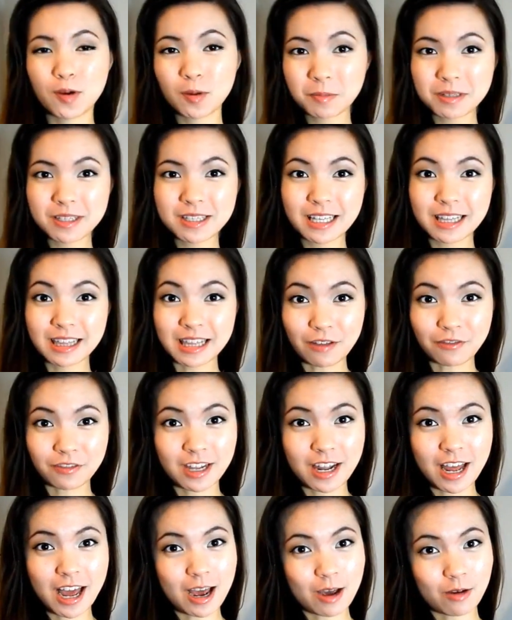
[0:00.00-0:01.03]
I
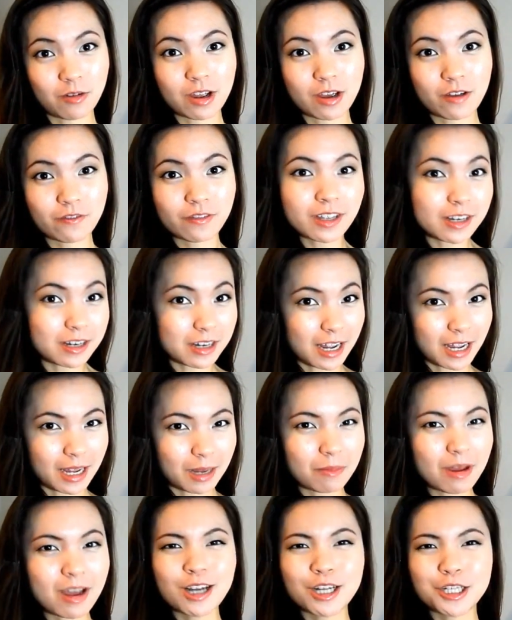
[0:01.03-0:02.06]
purposely left it out of the
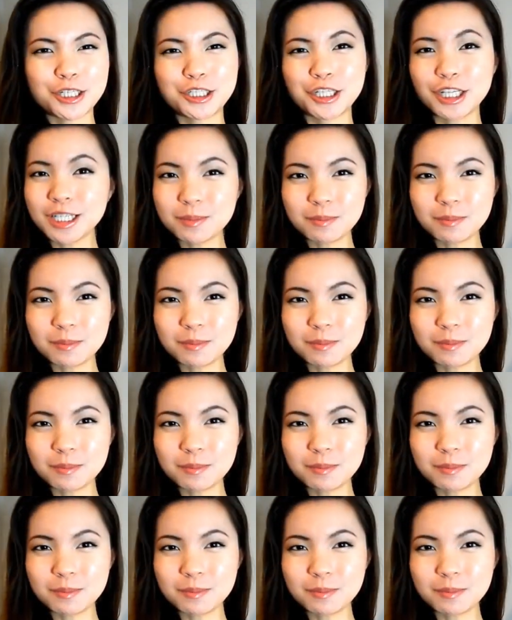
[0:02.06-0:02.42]
name